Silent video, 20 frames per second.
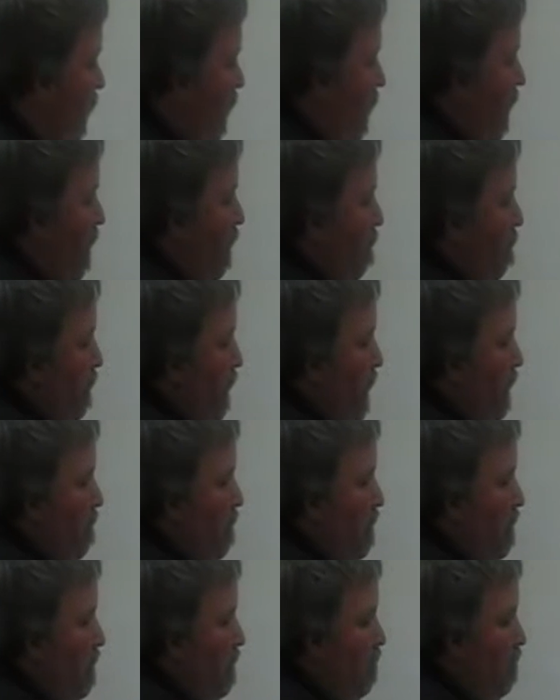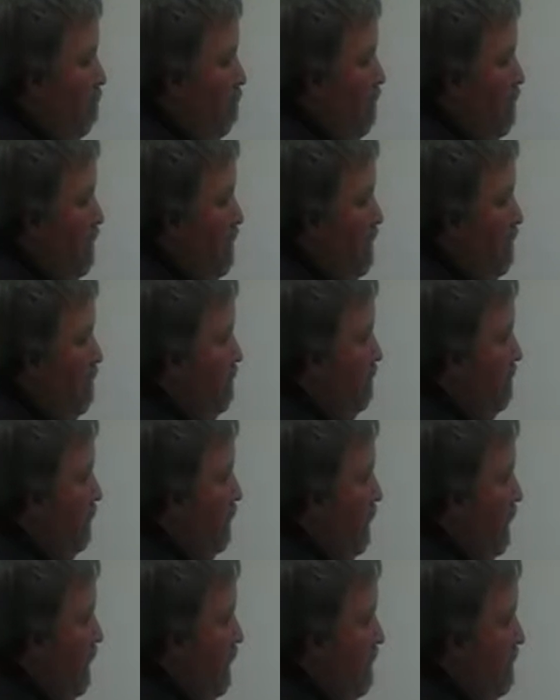our paper that we're
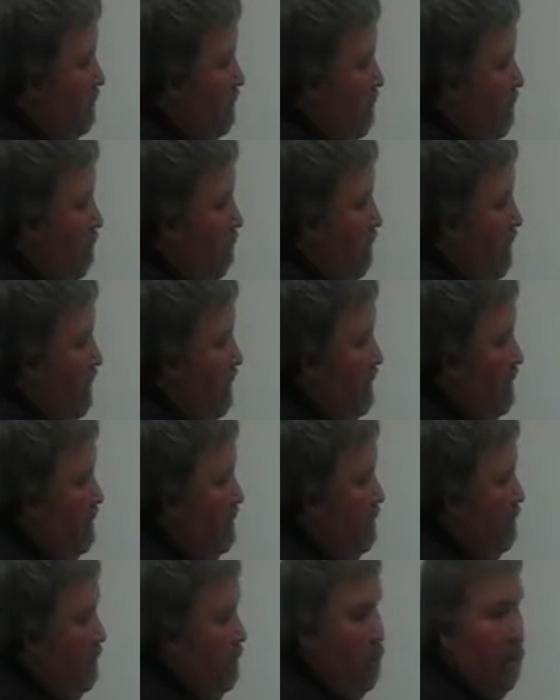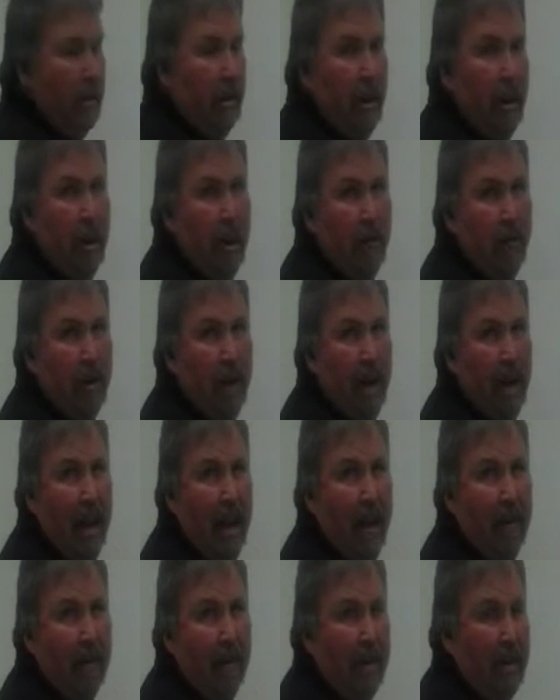using has grids every
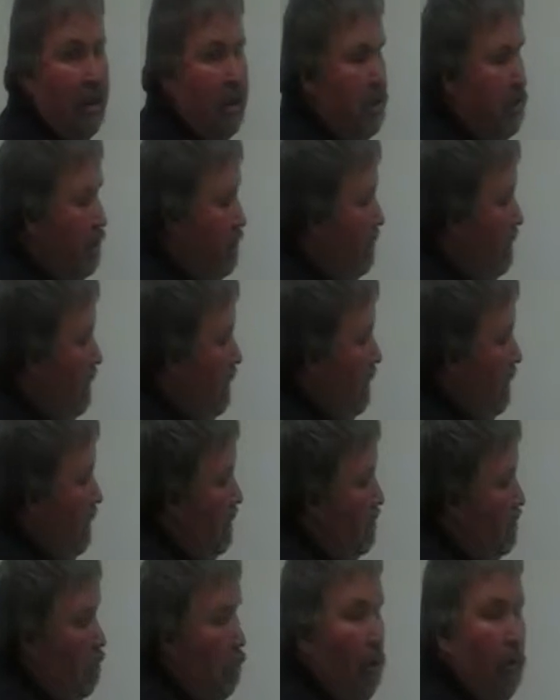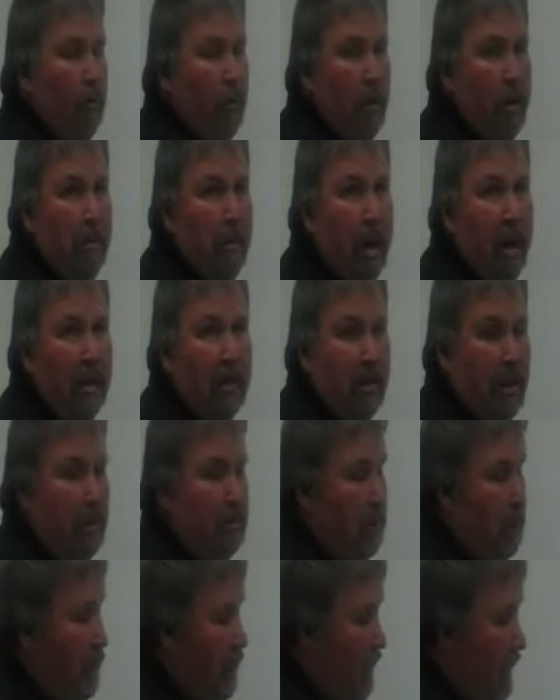½ inch. So if we make
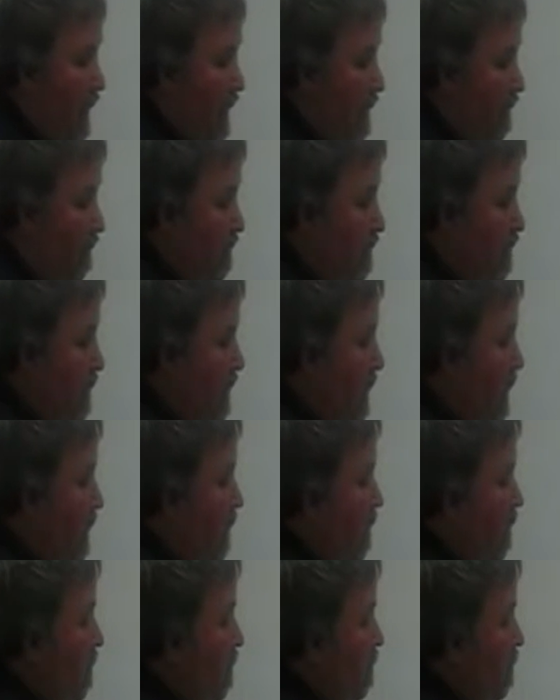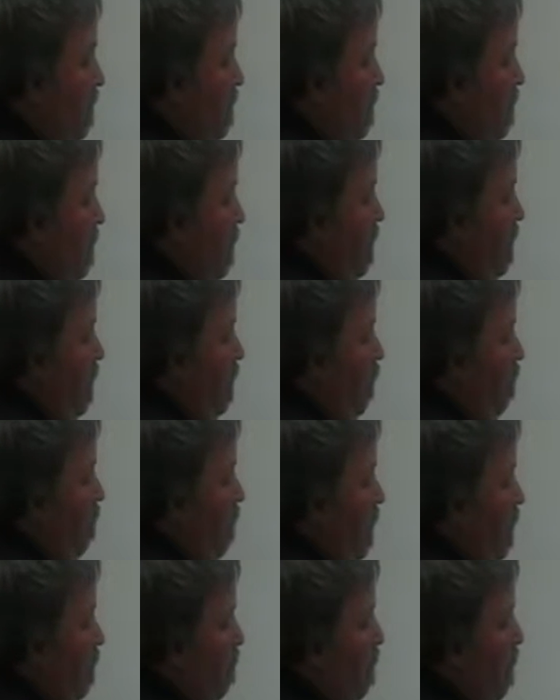something half scale,
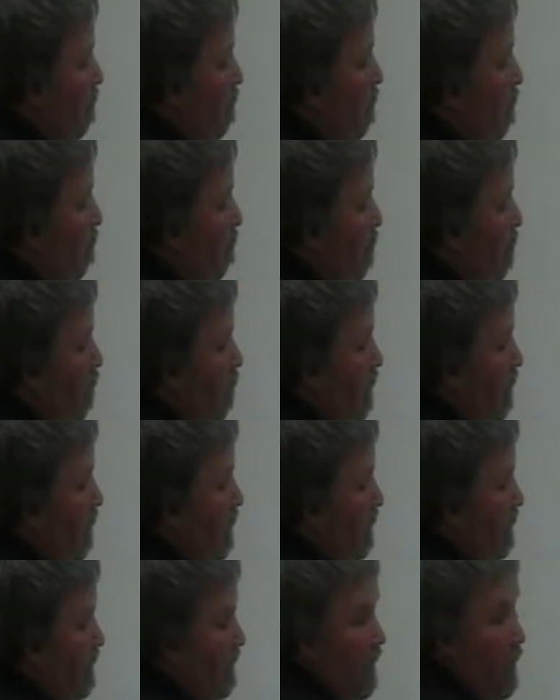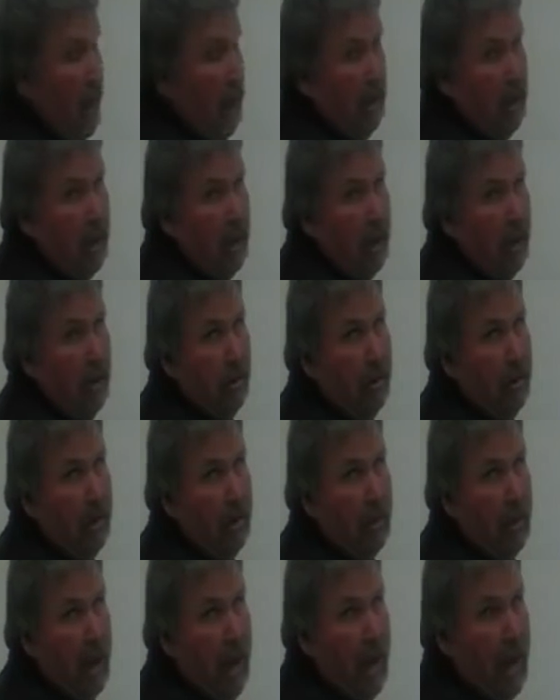which we will put down here in
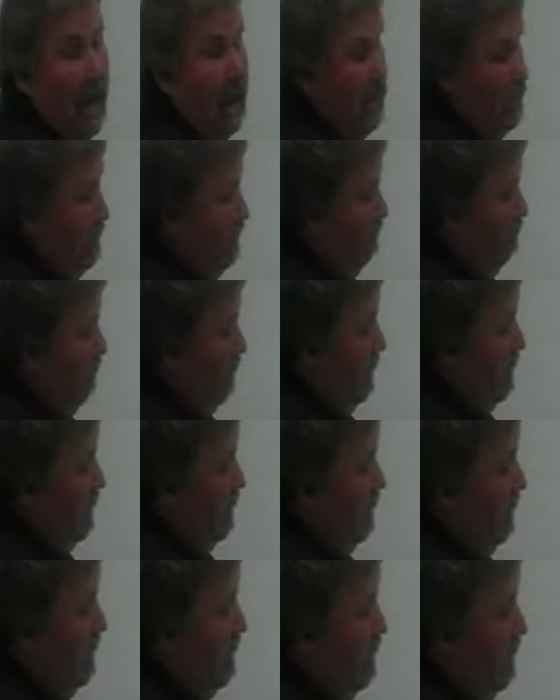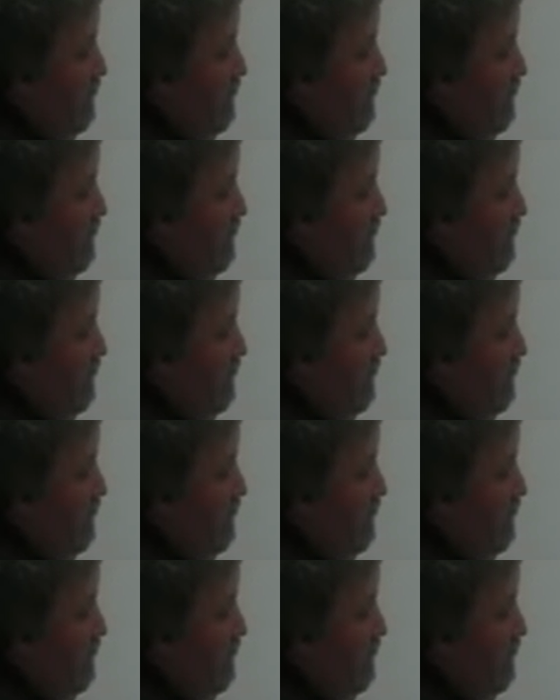the box where it says